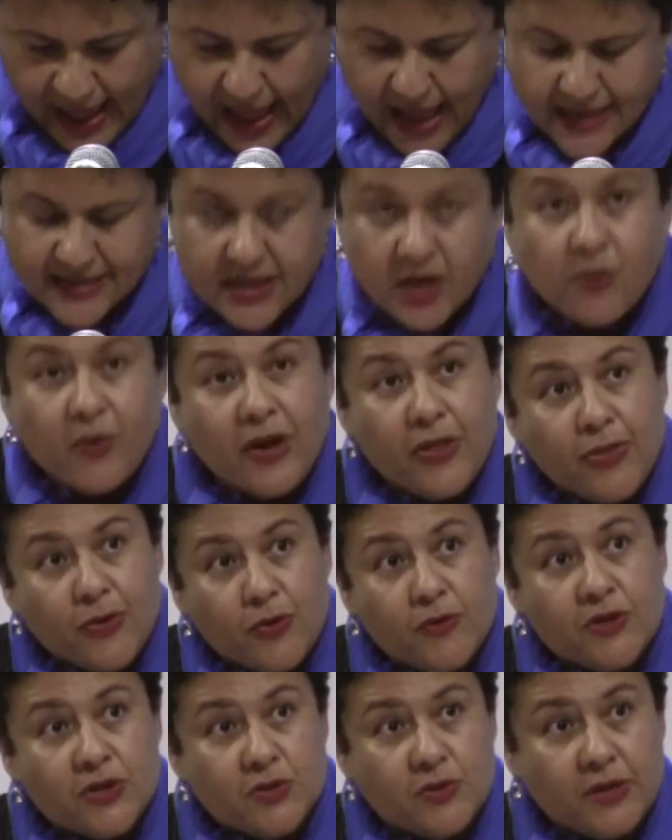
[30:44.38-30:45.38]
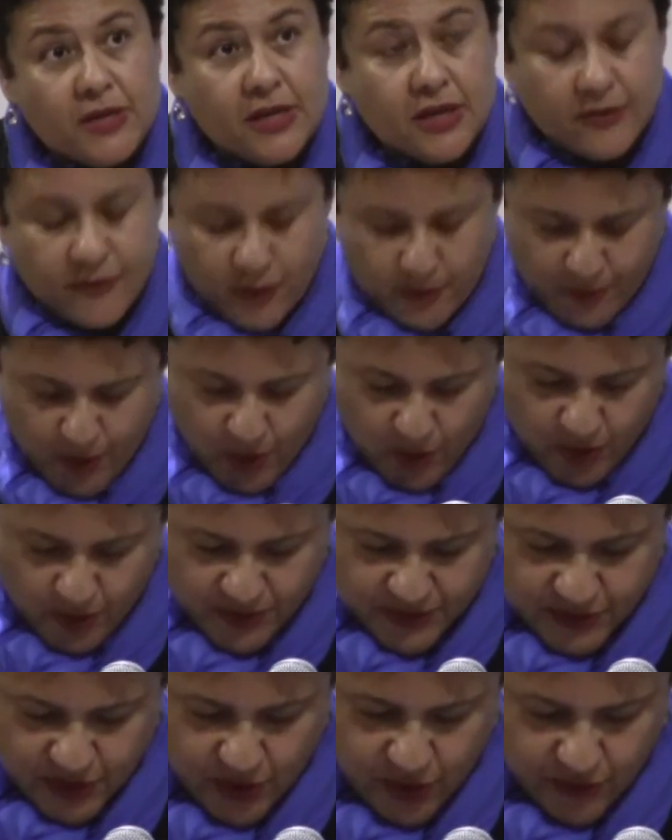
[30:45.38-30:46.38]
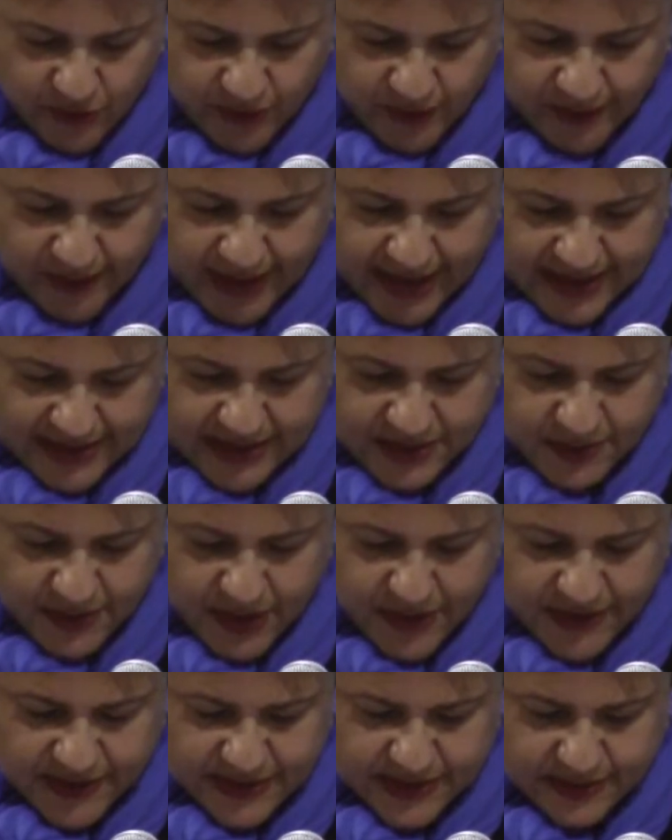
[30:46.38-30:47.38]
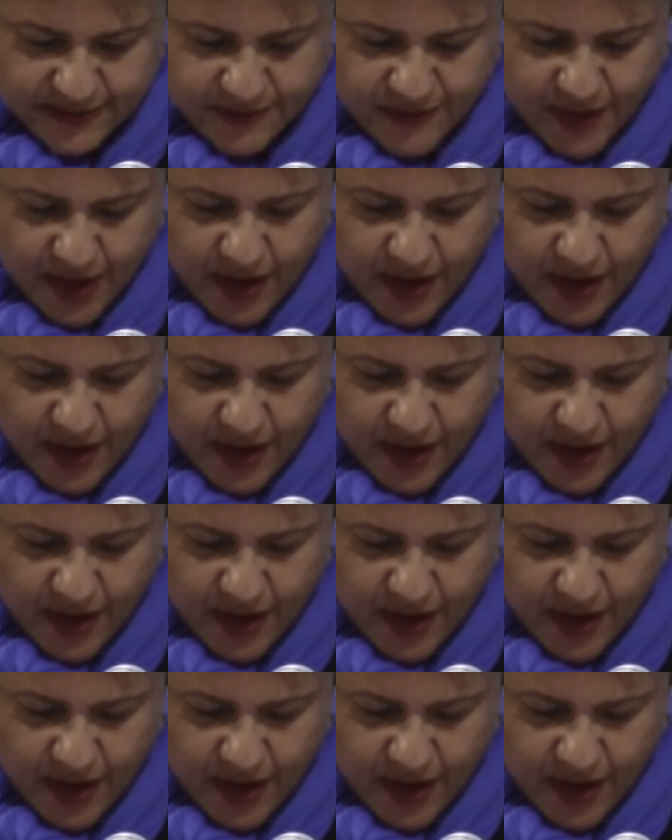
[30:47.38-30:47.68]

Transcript: As I went through this reading of her poems over the last months,